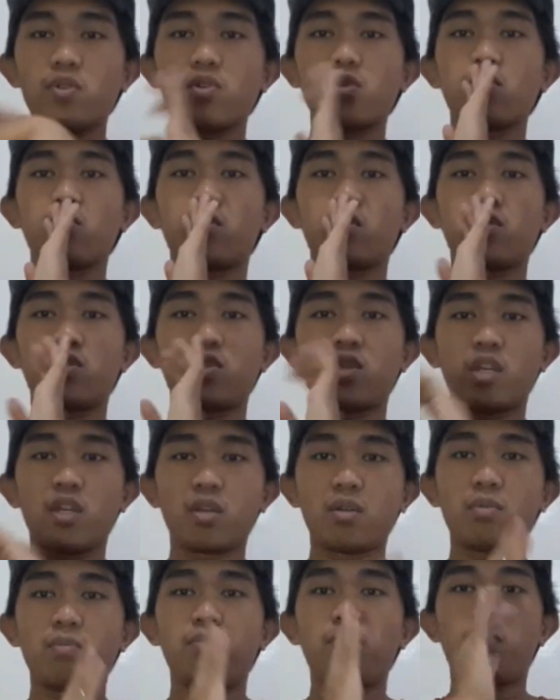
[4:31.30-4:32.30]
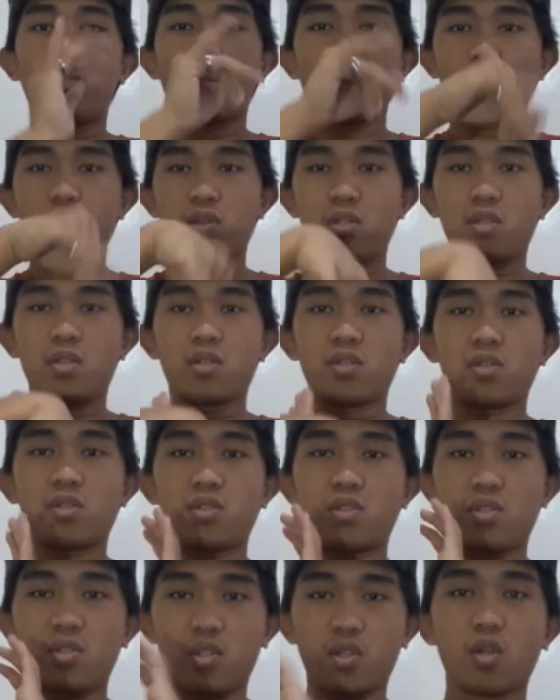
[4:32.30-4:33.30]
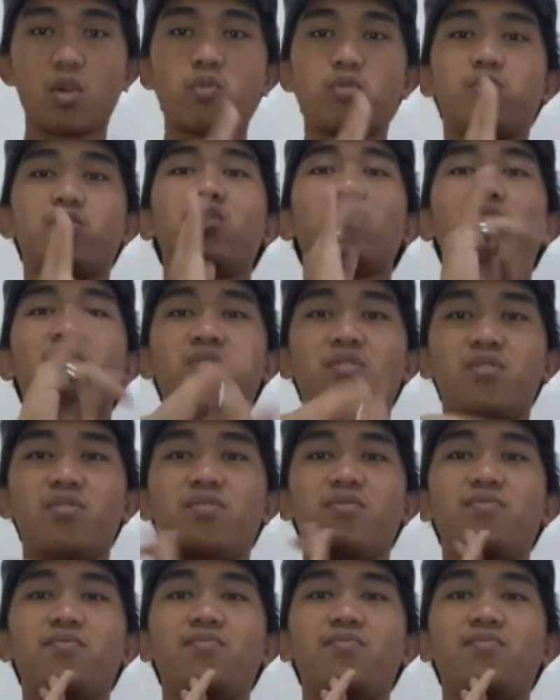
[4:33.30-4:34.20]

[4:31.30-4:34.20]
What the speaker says: So the same process goes on.